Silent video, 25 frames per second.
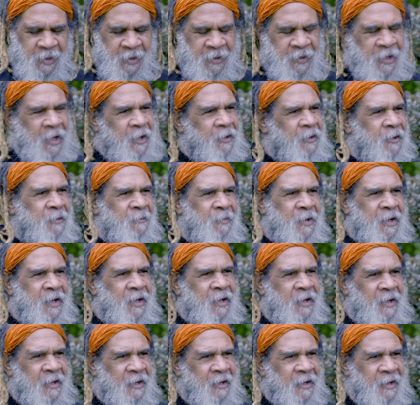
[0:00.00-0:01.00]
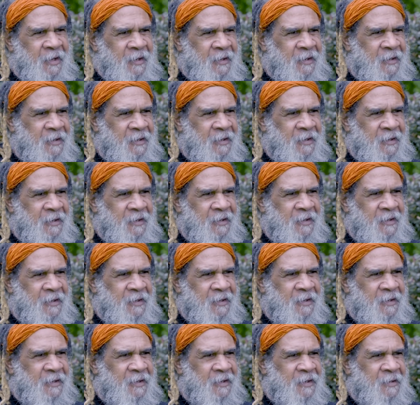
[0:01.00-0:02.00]
And they're going to bring a healing
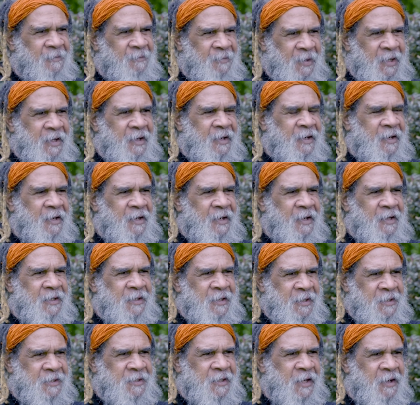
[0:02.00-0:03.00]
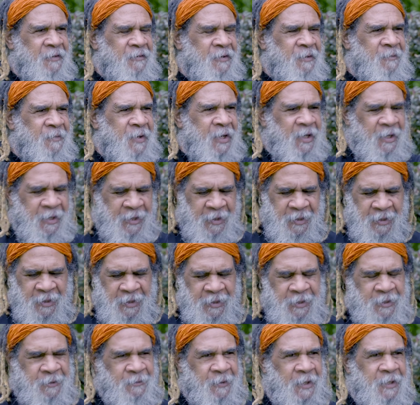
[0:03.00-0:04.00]
to this country and bring a
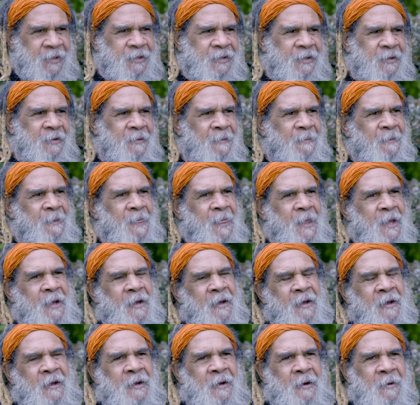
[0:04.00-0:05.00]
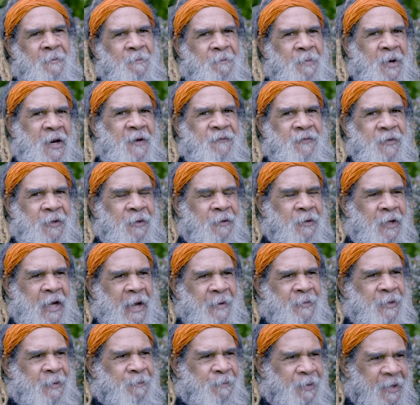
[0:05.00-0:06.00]
healing to us. But if you look
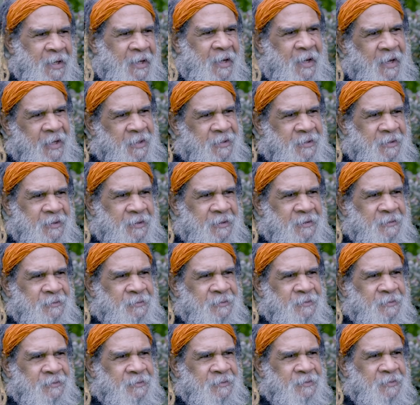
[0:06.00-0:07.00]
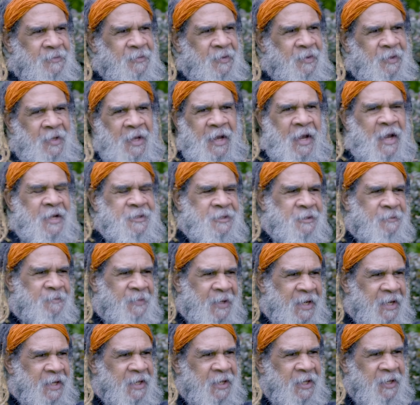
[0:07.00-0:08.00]
over the past, there hasn't
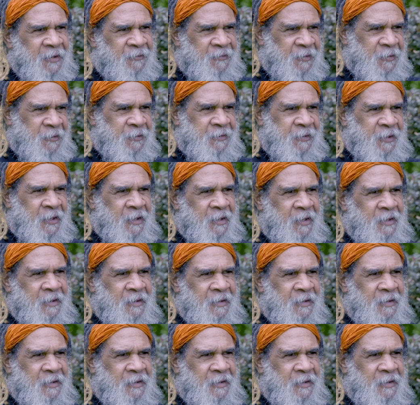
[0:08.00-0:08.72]
been any truth telling.